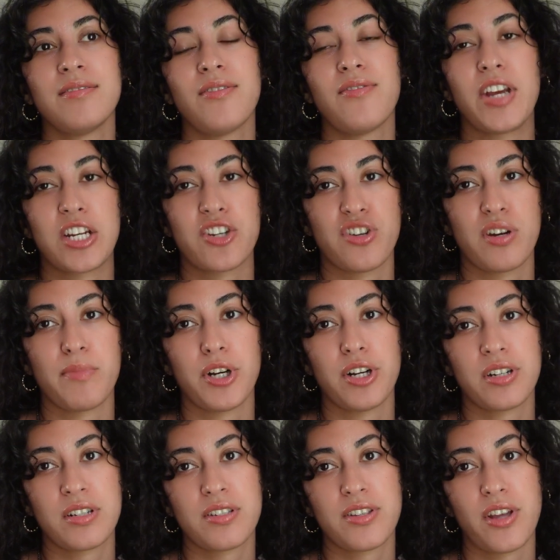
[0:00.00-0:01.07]
fiction
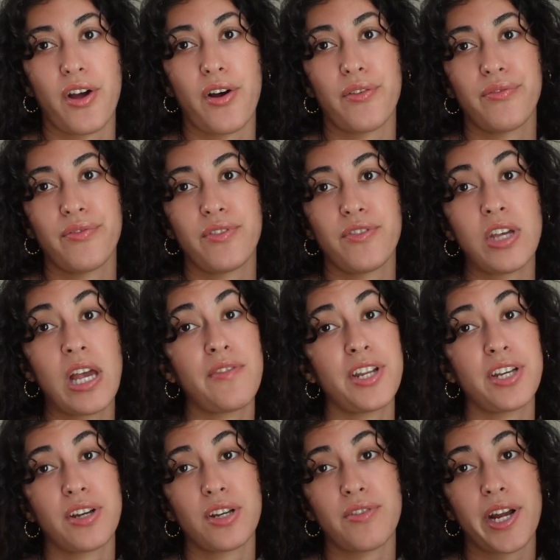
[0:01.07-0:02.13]
books, so if you have any
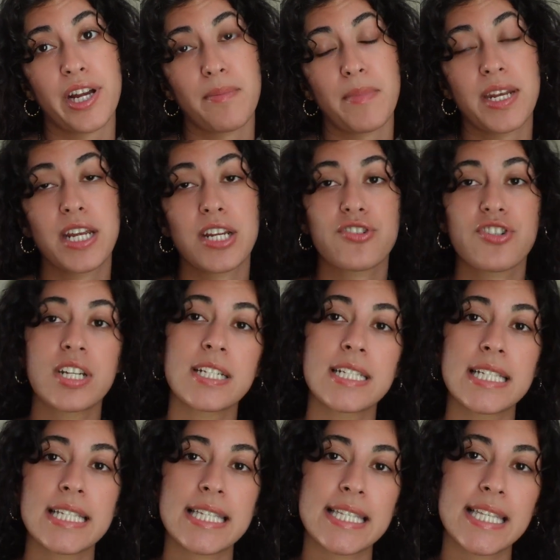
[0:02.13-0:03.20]
good
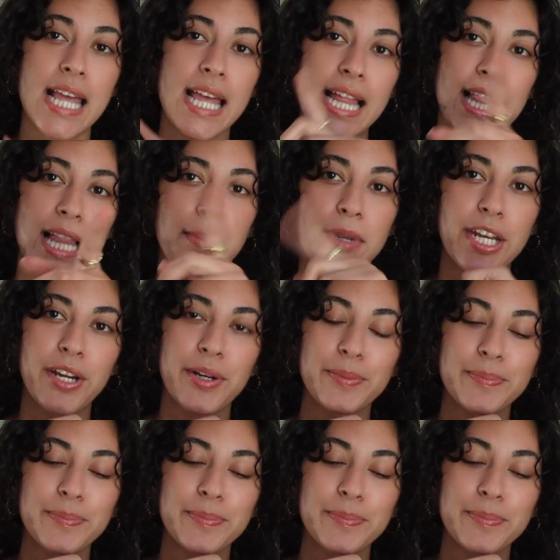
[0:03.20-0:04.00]
recommendations, let me know.